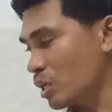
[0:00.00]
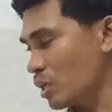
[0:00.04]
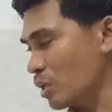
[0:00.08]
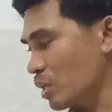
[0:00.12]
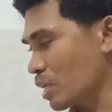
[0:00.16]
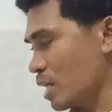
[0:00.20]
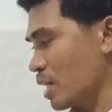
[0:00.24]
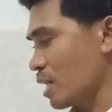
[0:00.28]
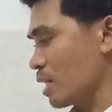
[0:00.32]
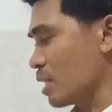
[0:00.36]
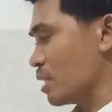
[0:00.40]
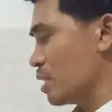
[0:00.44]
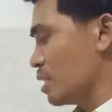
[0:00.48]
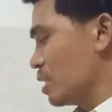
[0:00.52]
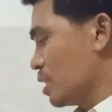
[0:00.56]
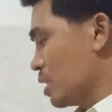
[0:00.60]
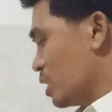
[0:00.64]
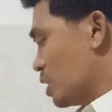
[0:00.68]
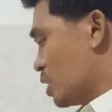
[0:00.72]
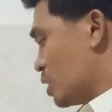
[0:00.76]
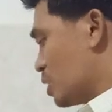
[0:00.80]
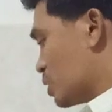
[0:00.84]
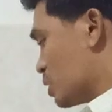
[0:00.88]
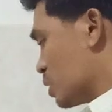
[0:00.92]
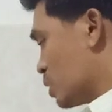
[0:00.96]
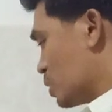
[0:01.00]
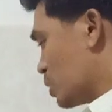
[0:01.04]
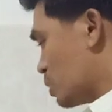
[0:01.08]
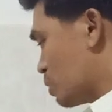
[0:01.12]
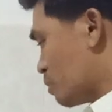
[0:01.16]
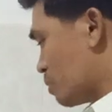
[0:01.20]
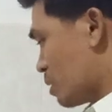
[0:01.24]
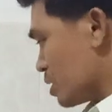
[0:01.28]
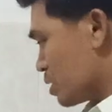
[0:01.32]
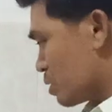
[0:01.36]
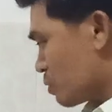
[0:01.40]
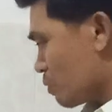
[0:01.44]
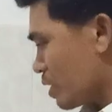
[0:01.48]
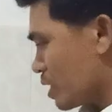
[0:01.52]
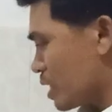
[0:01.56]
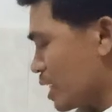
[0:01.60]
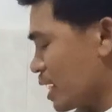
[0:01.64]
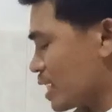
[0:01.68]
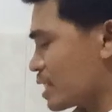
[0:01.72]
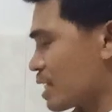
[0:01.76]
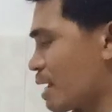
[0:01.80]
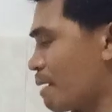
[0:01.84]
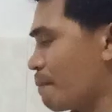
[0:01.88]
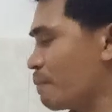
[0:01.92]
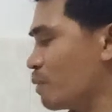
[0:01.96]
Okay, so let's read the
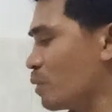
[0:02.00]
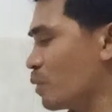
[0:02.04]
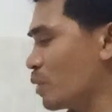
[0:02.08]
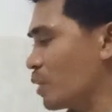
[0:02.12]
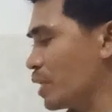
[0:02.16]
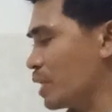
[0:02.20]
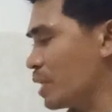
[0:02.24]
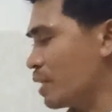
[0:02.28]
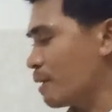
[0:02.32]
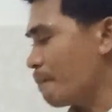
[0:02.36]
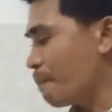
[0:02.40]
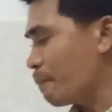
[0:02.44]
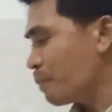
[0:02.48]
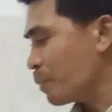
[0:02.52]
example here.